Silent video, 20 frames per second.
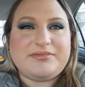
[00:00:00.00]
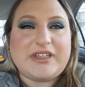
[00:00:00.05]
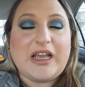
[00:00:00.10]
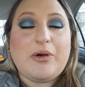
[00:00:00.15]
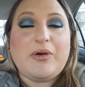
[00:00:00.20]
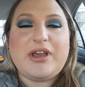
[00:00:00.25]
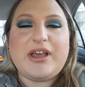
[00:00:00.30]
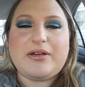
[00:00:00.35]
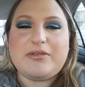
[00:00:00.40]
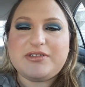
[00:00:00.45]

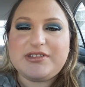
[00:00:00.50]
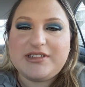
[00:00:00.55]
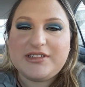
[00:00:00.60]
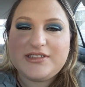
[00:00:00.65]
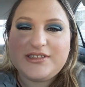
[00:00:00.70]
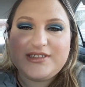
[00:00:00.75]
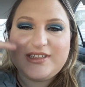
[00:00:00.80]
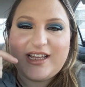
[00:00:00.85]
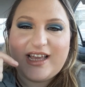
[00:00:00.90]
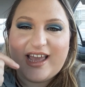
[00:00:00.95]
Oh yeah, I was
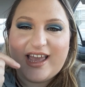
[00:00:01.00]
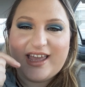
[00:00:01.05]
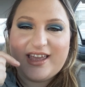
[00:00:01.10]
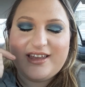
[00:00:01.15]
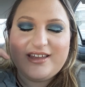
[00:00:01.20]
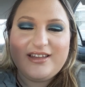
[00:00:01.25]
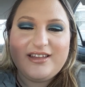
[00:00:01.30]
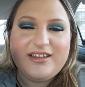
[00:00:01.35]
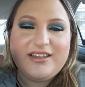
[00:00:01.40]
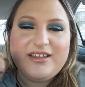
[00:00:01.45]
going to
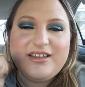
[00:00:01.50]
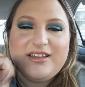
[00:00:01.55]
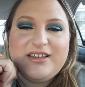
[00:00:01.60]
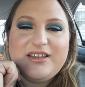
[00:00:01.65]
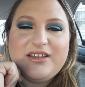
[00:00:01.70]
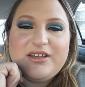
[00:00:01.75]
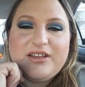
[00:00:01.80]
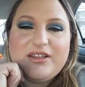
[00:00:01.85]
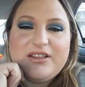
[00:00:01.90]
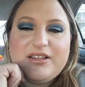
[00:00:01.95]
say,
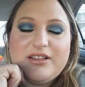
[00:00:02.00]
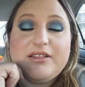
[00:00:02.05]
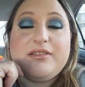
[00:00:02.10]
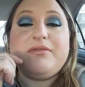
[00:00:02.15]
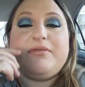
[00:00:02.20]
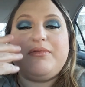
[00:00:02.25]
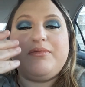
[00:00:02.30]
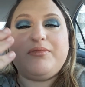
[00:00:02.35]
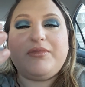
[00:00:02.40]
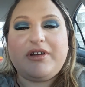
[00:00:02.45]

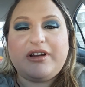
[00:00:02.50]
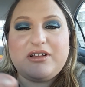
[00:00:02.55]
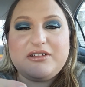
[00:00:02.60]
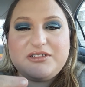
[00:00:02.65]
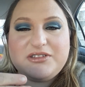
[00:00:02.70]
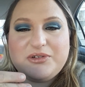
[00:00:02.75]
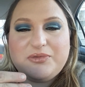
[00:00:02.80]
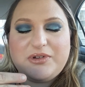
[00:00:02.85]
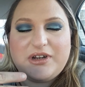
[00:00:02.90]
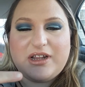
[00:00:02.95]
when I
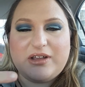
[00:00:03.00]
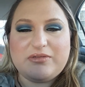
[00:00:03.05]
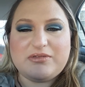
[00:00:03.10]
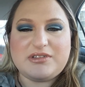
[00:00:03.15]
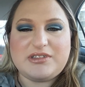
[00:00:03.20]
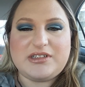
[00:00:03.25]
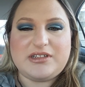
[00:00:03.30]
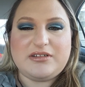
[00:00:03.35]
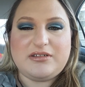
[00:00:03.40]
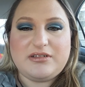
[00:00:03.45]

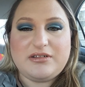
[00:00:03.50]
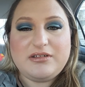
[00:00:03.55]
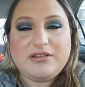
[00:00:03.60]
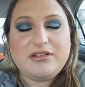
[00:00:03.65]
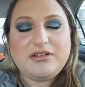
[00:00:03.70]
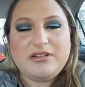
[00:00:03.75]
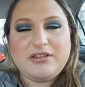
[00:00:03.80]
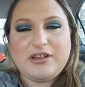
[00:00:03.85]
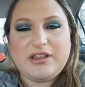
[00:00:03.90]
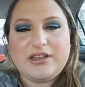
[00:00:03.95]
was in,
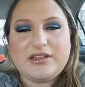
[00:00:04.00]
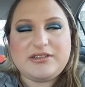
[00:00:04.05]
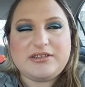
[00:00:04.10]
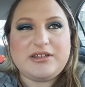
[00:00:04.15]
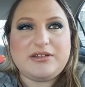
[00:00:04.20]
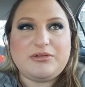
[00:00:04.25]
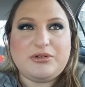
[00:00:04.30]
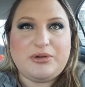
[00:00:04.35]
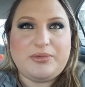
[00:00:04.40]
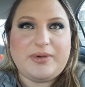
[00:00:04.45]
like I
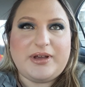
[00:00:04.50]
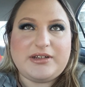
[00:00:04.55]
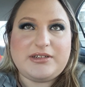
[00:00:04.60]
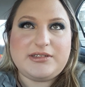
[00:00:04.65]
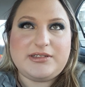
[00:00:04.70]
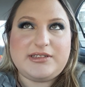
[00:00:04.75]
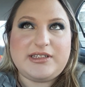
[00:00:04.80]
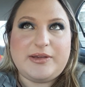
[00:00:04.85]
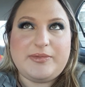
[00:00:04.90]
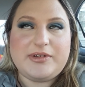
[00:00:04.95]
said, going back
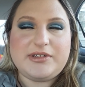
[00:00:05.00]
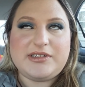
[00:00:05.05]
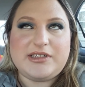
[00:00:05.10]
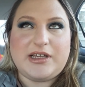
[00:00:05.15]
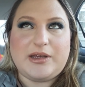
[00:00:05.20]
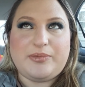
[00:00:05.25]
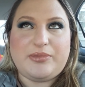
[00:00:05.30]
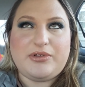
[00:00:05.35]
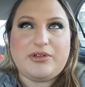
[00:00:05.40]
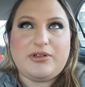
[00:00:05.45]
to the same
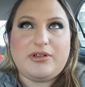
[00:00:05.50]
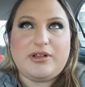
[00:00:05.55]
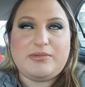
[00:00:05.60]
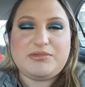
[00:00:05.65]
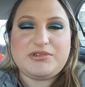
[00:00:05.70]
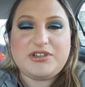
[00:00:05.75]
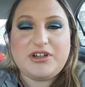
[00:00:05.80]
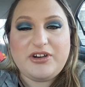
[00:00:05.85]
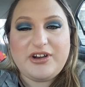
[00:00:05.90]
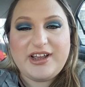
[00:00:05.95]
example, I'm
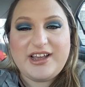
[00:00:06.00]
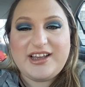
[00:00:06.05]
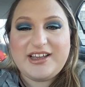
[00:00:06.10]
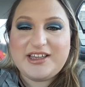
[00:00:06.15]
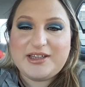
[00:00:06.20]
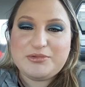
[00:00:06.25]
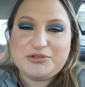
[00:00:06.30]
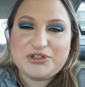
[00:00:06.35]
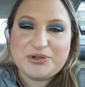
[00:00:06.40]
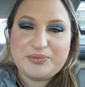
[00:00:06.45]
sorry, I
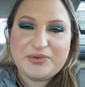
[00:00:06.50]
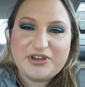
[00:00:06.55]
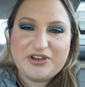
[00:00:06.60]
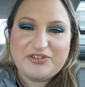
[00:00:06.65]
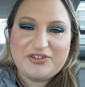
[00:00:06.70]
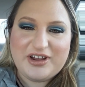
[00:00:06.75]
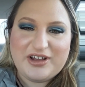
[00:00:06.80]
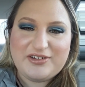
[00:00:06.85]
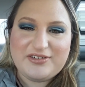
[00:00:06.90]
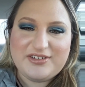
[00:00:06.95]
keep jumping
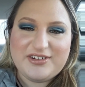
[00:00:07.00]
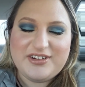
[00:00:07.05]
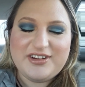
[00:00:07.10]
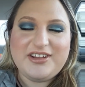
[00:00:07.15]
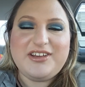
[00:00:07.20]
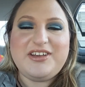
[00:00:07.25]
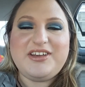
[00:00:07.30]
around.